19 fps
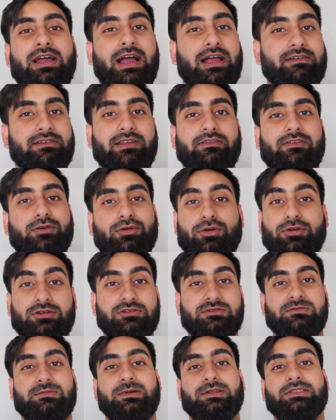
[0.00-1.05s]
I've never heard
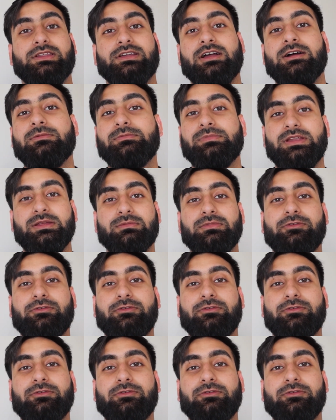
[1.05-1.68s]
about the company